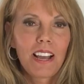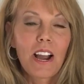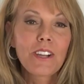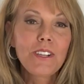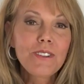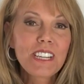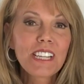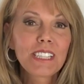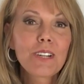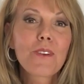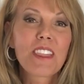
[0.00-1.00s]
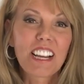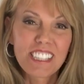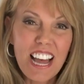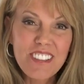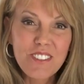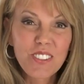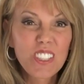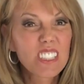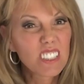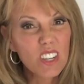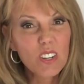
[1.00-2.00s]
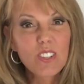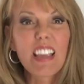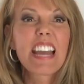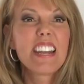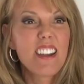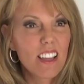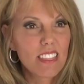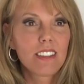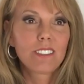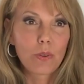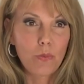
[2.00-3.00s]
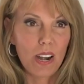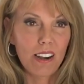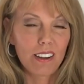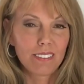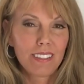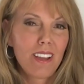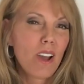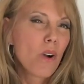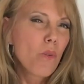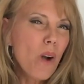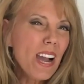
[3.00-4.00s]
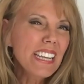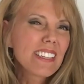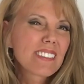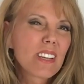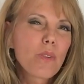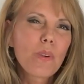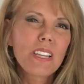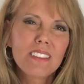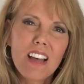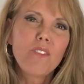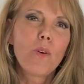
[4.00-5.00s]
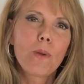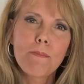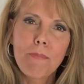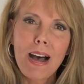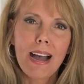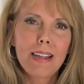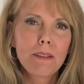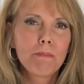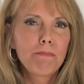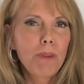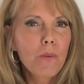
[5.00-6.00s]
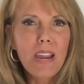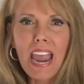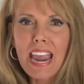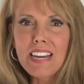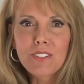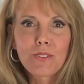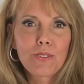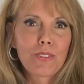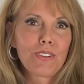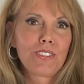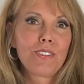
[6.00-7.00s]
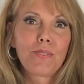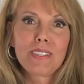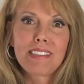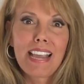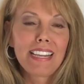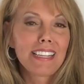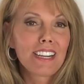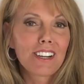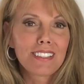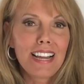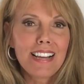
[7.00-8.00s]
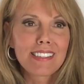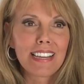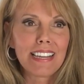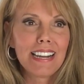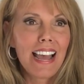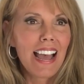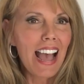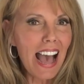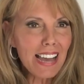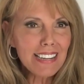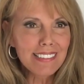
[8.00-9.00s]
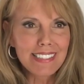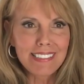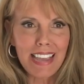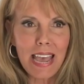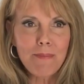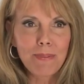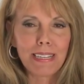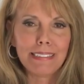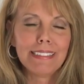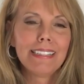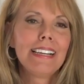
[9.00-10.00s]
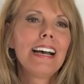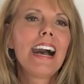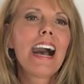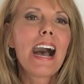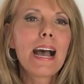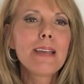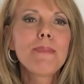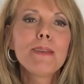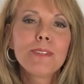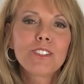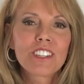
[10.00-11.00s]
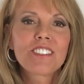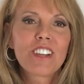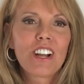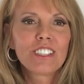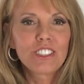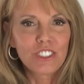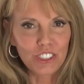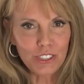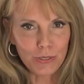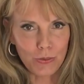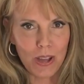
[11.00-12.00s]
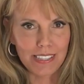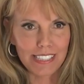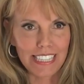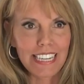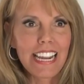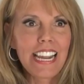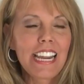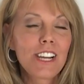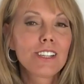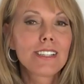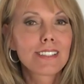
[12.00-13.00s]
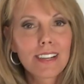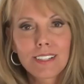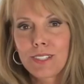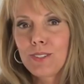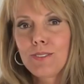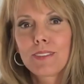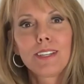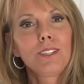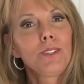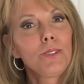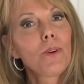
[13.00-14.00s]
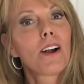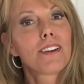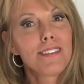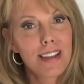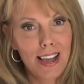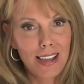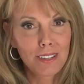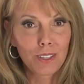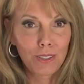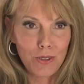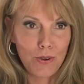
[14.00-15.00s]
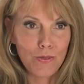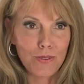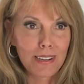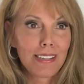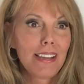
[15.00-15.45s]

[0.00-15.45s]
Are you dealing with a closet full of clothes and nothing to wear? Why is it we love what we buy, but we hate two-thirds of what's hanging in our closet? How does this happen? I'm image consultant Jill Swanson, here to tell you that you are not alone.